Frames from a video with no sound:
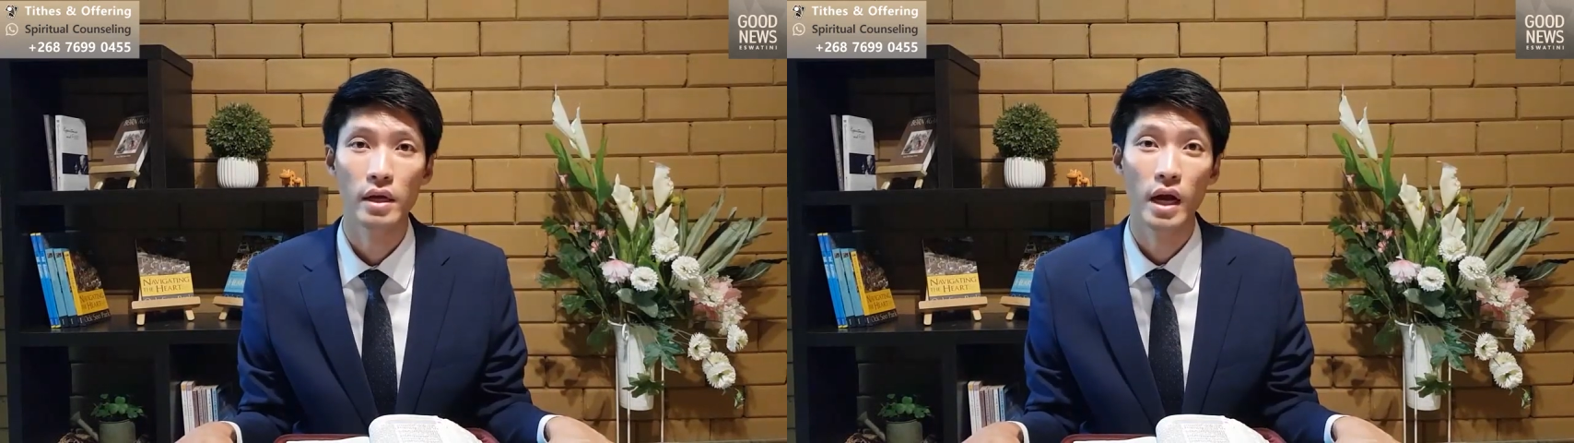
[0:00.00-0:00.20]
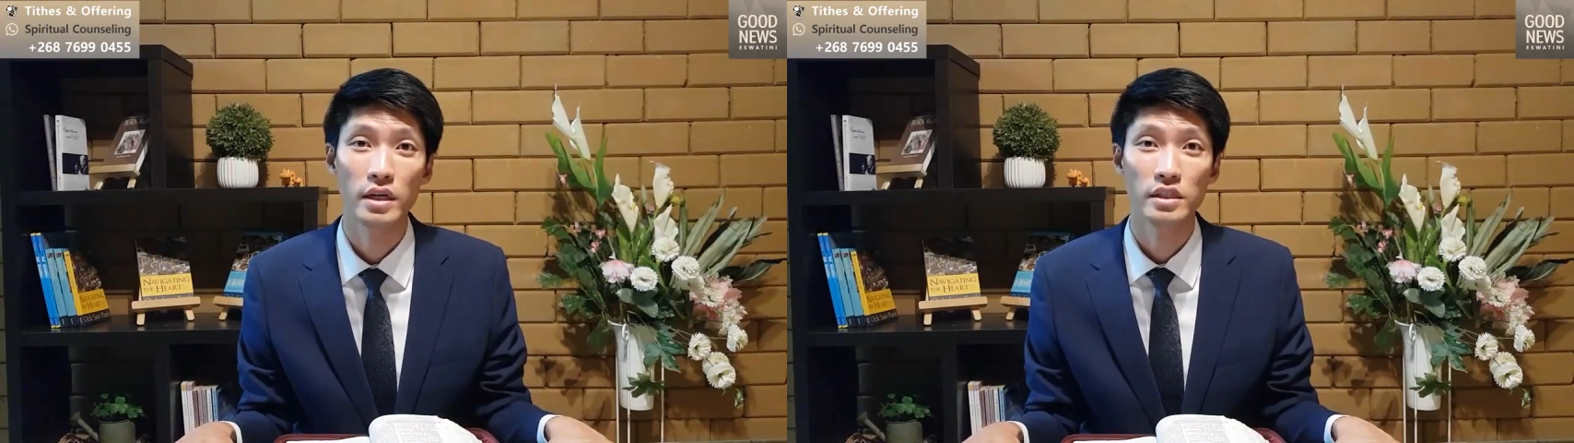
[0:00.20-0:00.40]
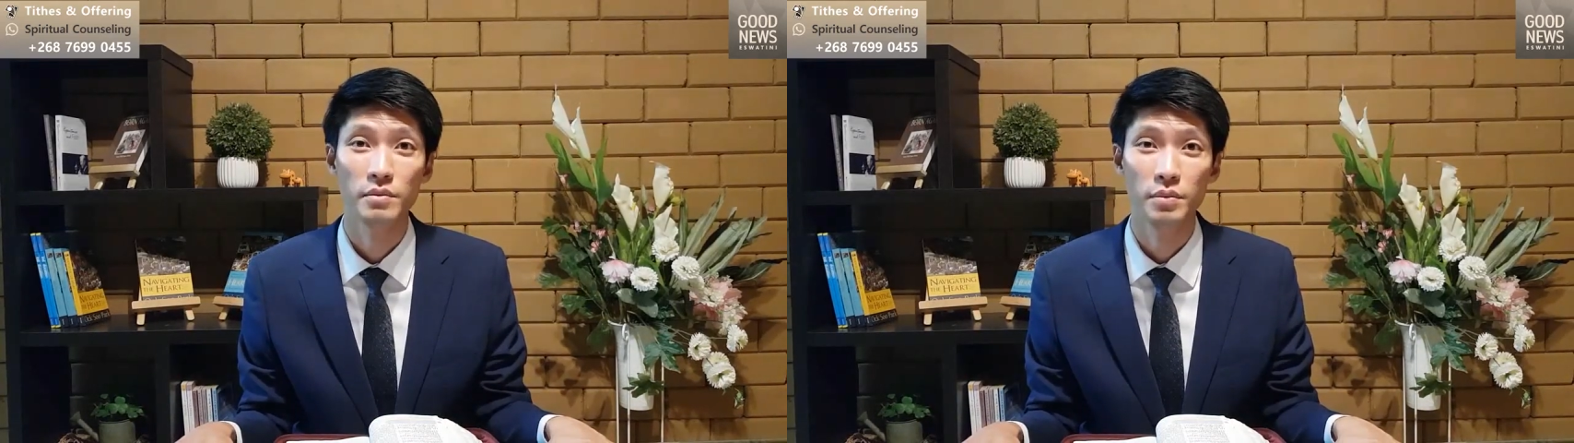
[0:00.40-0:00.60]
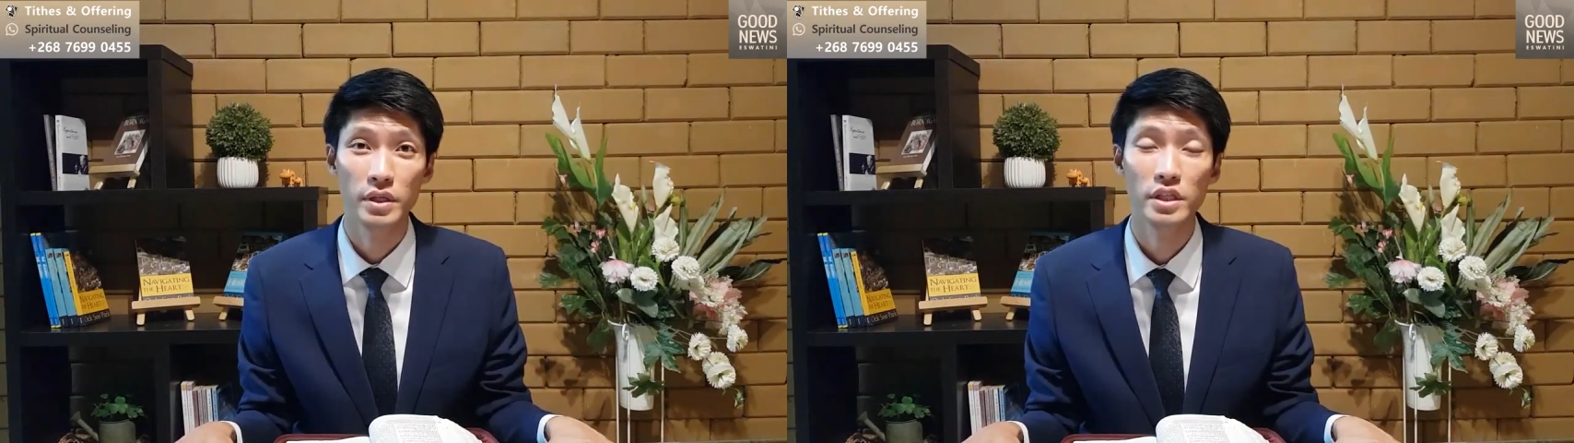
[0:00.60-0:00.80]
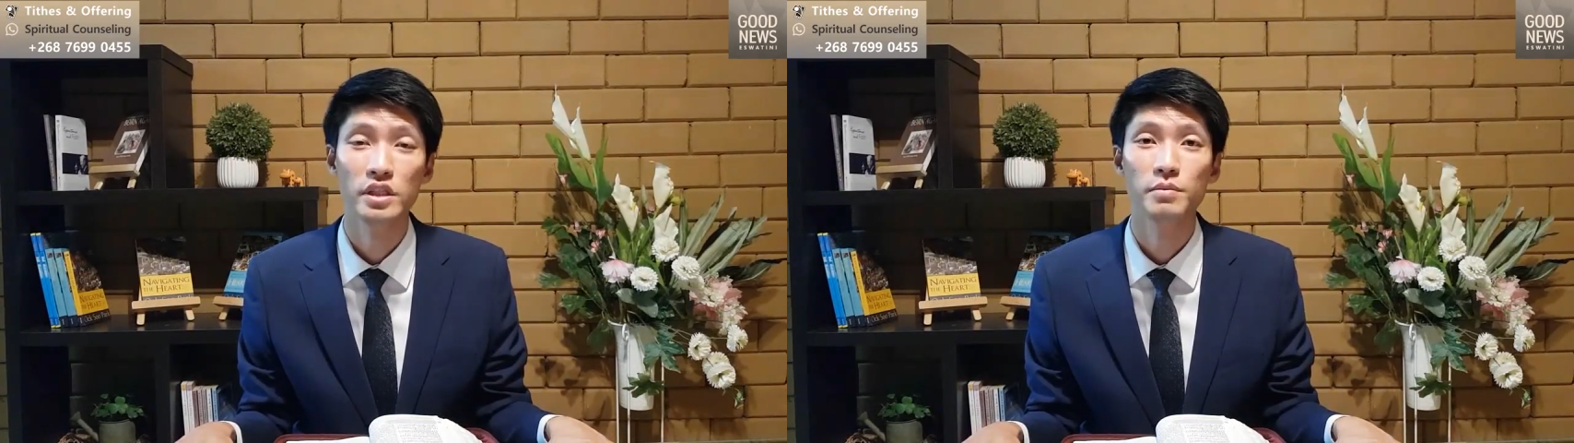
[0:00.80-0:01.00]
God is a
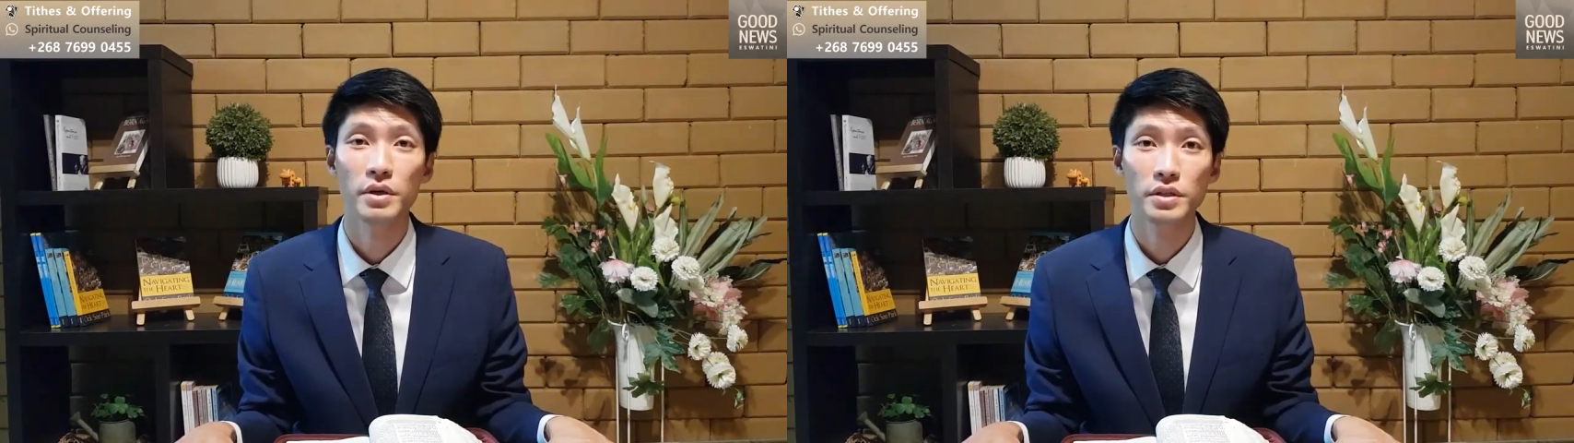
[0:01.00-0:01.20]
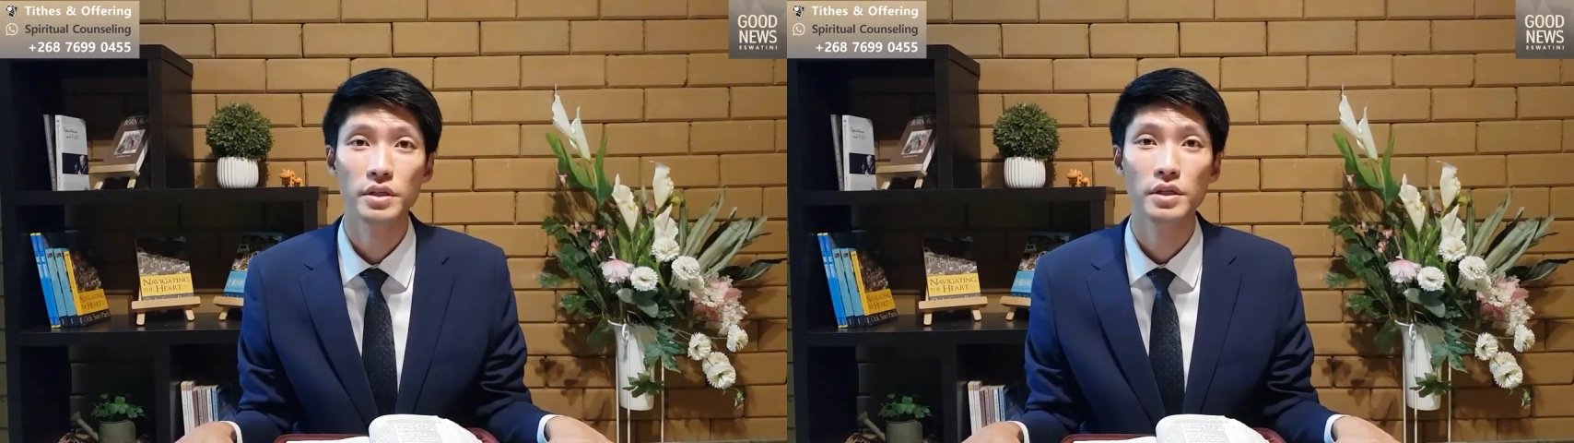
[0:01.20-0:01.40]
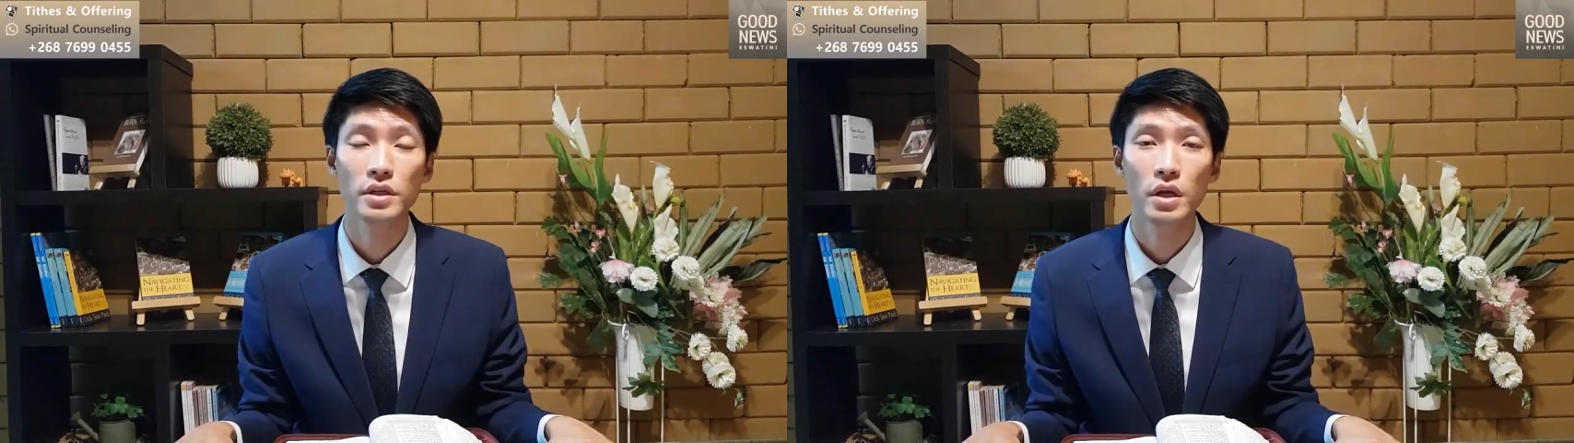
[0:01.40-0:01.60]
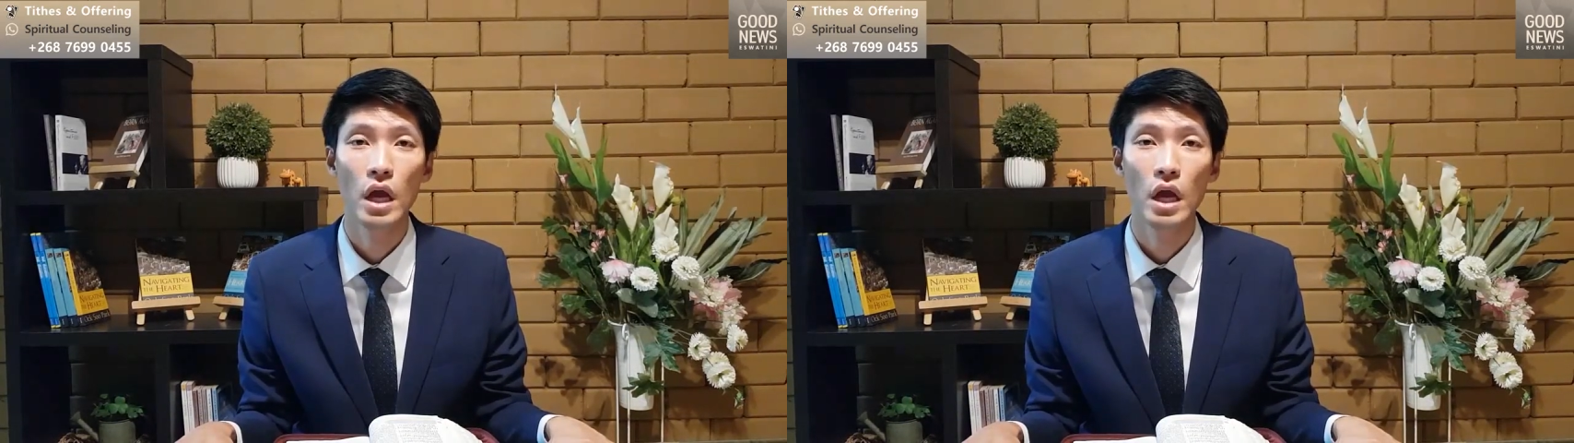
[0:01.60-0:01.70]
business person.